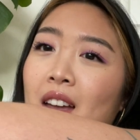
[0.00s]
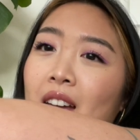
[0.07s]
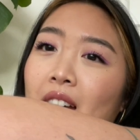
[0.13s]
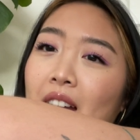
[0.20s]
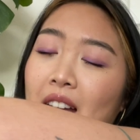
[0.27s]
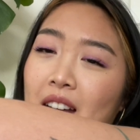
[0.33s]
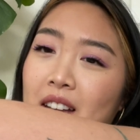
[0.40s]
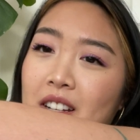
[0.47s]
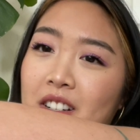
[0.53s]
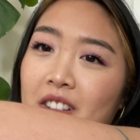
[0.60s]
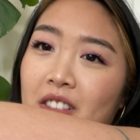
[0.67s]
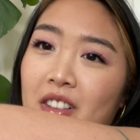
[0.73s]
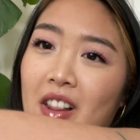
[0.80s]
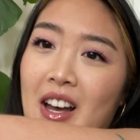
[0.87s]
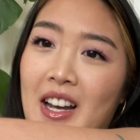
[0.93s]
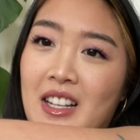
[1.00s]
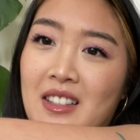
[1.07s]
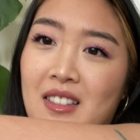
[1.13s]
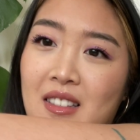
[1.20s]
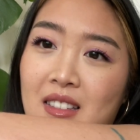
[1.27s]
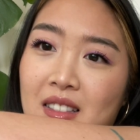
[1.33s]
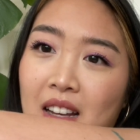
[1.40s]
and the lines
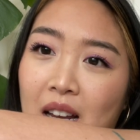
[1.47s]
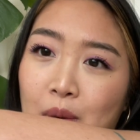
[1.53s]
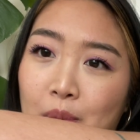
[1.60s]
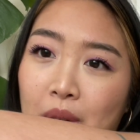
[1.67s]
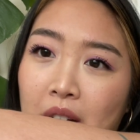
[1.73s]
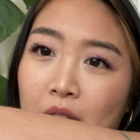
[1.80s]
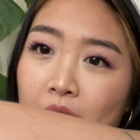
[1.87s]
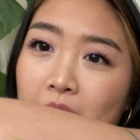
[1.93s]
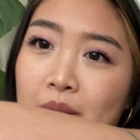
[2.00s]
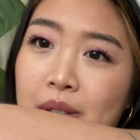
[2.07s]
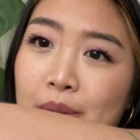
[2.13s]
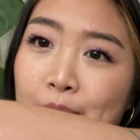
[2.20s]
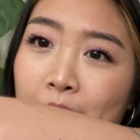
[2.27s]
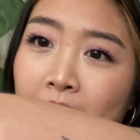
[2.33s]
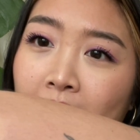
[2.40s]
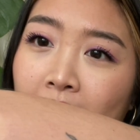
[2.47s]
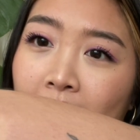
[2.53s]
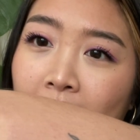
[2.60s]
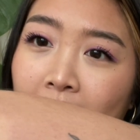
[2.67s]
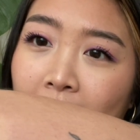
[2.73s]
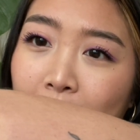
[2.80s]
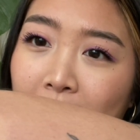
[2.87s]
stayed pretty crisp.
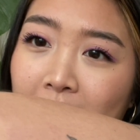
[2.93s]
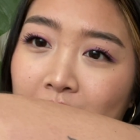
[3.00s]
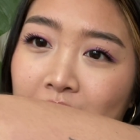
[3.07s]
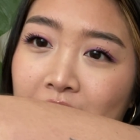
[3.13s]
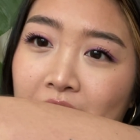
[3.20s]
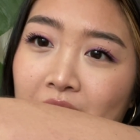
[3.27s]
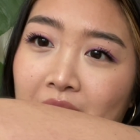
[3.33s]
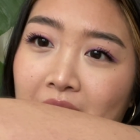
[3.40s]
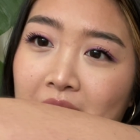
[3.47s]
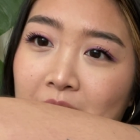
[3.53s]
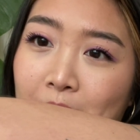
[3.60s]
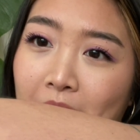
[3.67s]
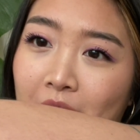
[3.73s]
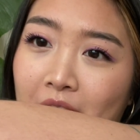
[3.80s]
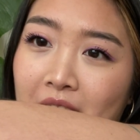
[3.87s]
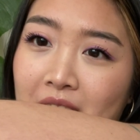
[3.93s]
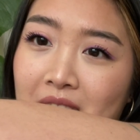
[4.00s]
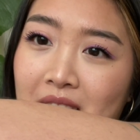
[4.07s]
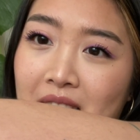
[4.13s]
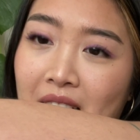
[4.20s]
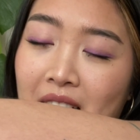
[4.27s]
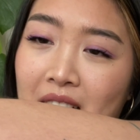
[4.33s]
I mean, there's still like some areas
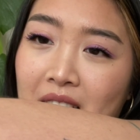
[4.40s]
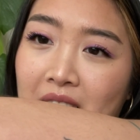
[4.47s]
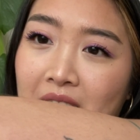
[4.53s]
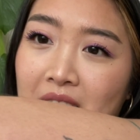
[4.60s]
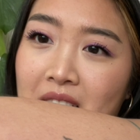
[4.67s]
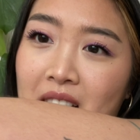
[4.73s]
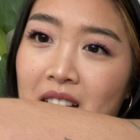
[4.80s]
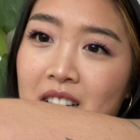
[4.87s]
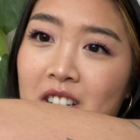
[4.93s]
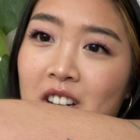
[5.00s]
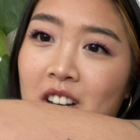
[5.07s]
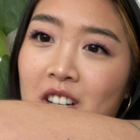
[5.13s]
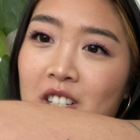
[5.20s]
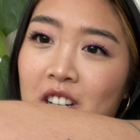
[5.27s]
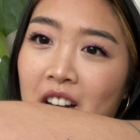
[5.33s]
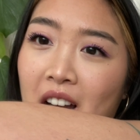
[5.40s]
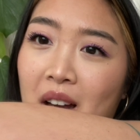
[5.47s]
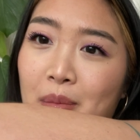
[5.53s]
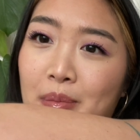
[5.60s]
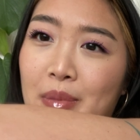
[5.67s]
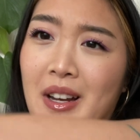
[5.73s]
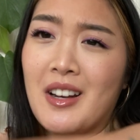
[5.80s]
that need touching
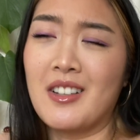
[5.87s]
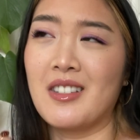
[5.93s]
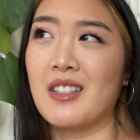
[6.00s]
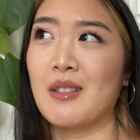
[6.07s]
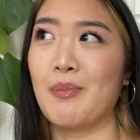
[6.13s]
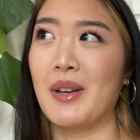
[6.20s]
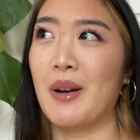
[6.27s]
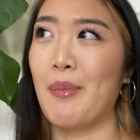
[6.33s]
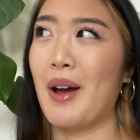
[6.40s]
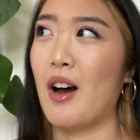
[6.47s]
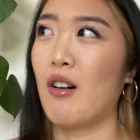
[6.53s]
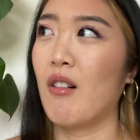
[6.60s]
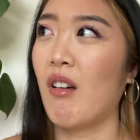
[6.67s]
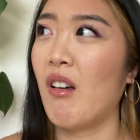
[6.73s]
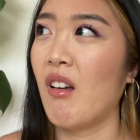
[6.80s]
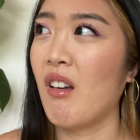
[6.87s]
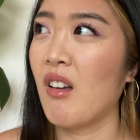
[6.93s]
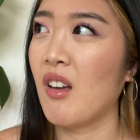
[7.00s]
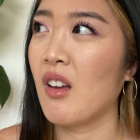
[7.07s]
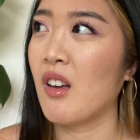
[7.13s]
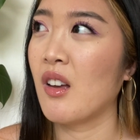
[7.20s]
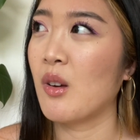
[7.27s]
up because it's been about,
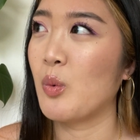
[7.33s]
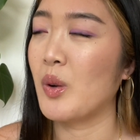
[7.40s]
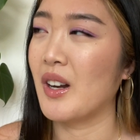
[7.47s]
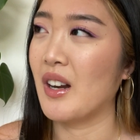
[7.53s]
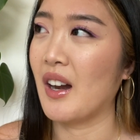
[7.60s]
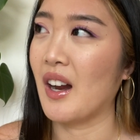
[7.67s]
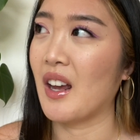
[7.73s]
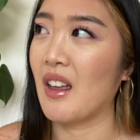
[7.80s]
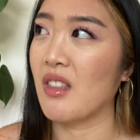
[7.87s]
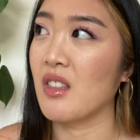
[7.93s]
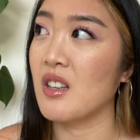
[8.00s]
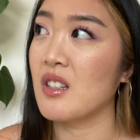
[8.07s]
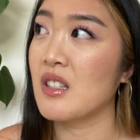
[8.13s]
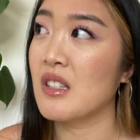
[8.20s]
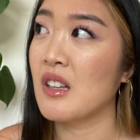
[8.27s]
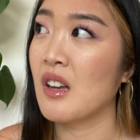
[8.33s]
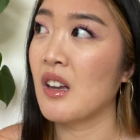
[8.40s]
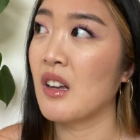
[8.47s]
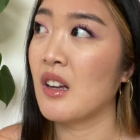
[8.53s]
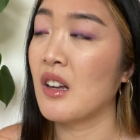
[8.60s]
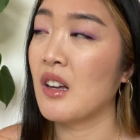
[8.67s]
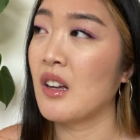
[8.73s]
when did I get this?
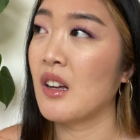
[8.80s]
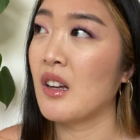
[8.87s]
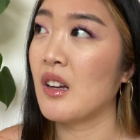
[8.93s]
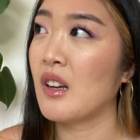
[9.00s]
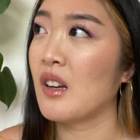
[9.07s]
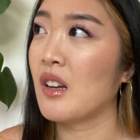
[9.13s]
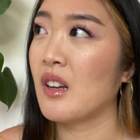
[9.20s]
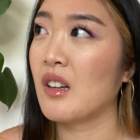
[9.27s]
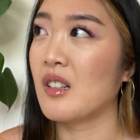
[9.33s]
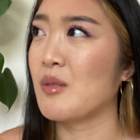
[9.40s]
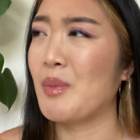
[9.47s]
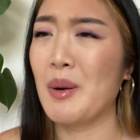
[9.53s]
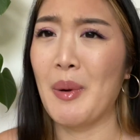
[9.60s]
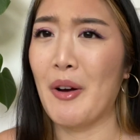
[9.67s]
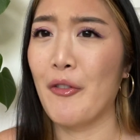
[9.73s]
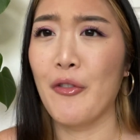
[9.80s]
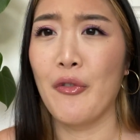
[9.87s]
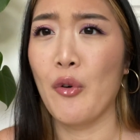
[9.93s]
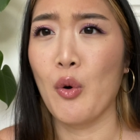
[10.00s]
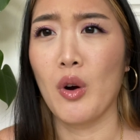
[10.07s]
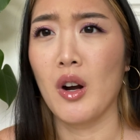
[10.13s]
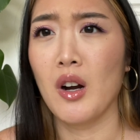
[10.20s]
It's been about
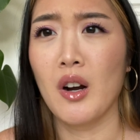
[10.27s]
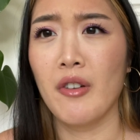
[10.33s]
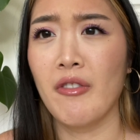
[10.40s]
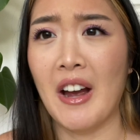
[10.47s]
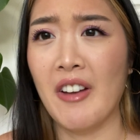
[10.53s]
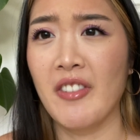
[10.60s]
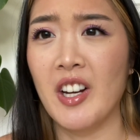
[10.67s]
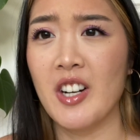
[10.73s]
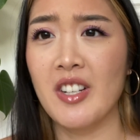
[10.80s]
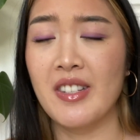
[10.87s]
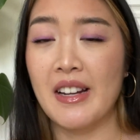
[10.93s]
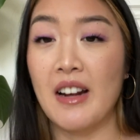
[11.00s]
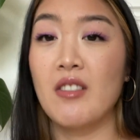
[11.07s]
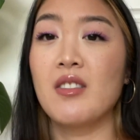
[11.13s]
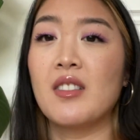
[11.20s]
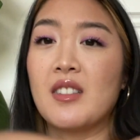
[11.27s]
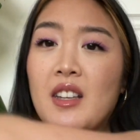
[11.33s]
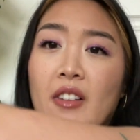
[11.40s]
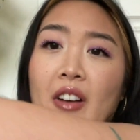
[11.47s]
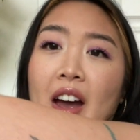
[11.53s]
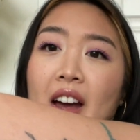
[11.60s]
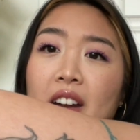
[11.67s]
4 or 5 years now since I've
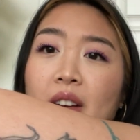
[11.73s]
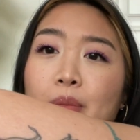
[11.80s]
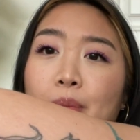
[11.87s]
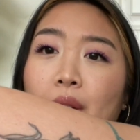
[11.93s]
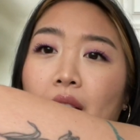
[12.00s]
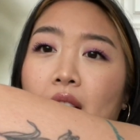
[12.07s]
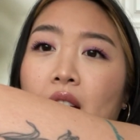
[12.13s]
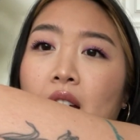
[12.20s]
had it, but